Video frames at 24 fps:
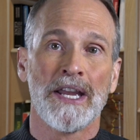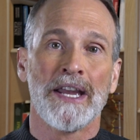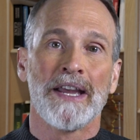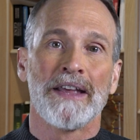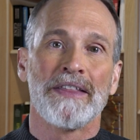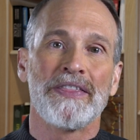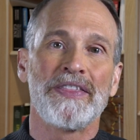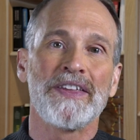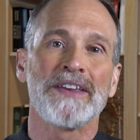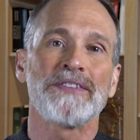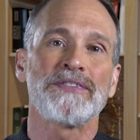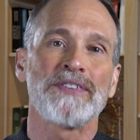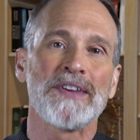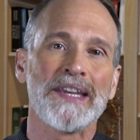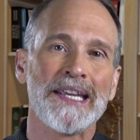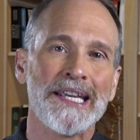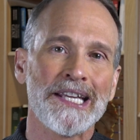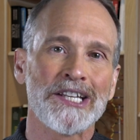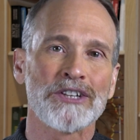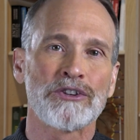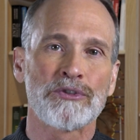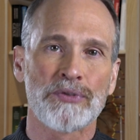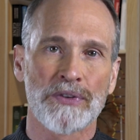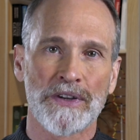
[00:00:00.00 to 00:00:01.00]
This
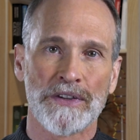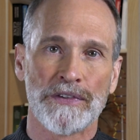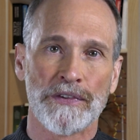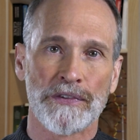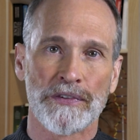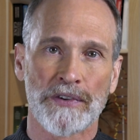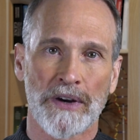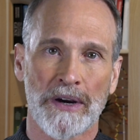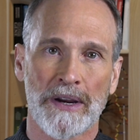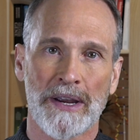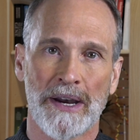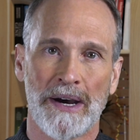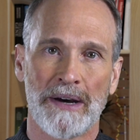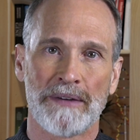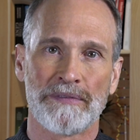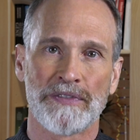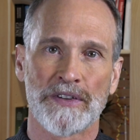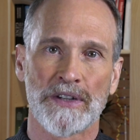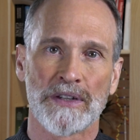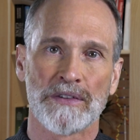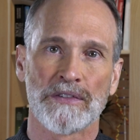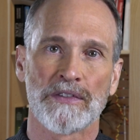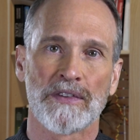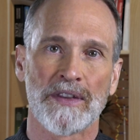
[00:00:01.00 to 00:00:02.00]
increases our
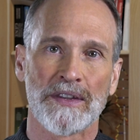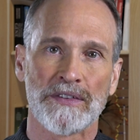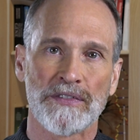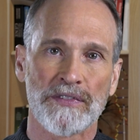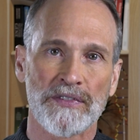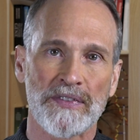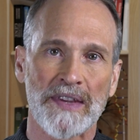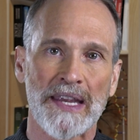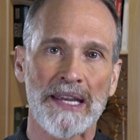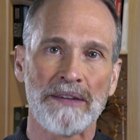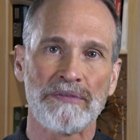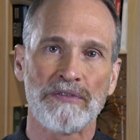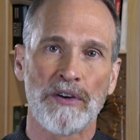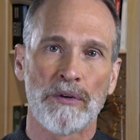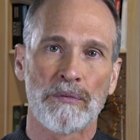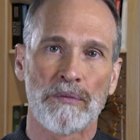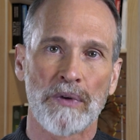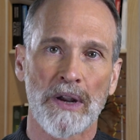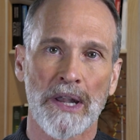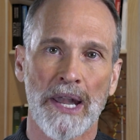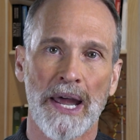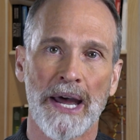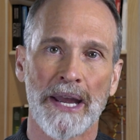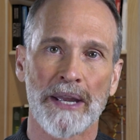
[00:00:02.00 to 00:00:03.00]
confidence that safe,
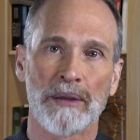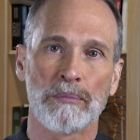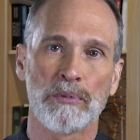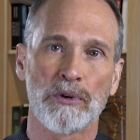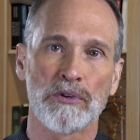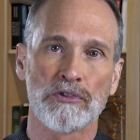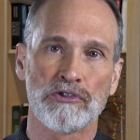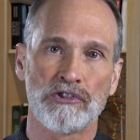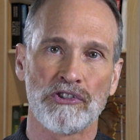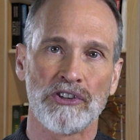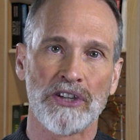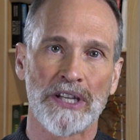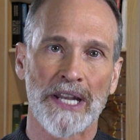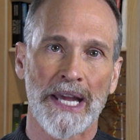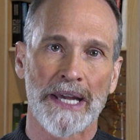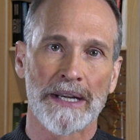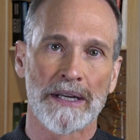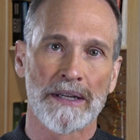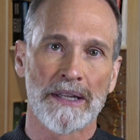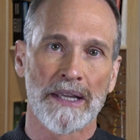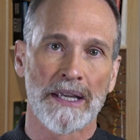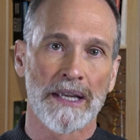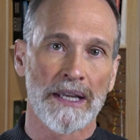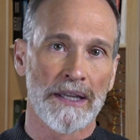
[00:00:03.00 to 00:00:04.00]
reliable gene
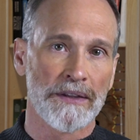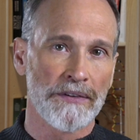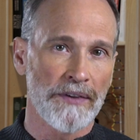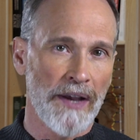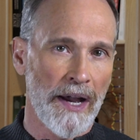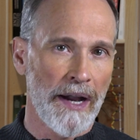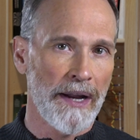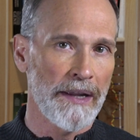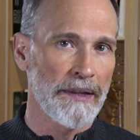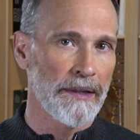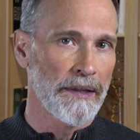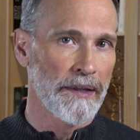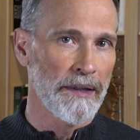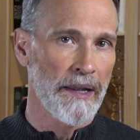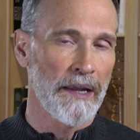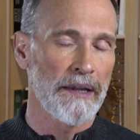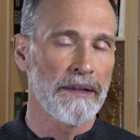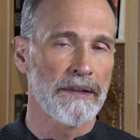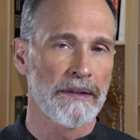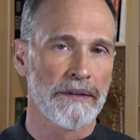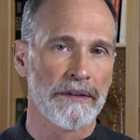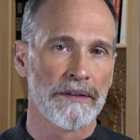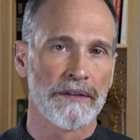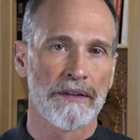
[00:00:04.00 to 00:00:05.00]
editing is highly
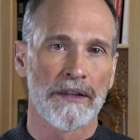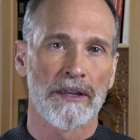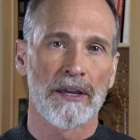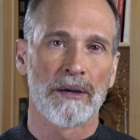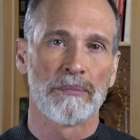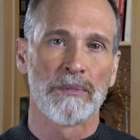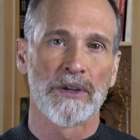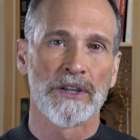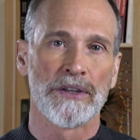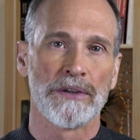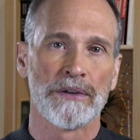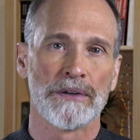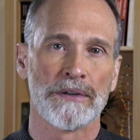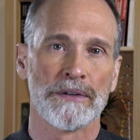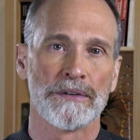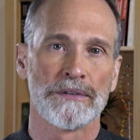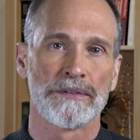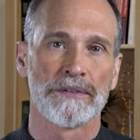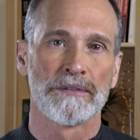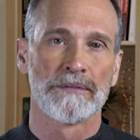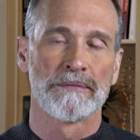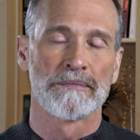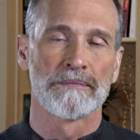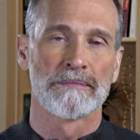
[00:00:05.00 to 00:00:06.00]
likely in the coming years.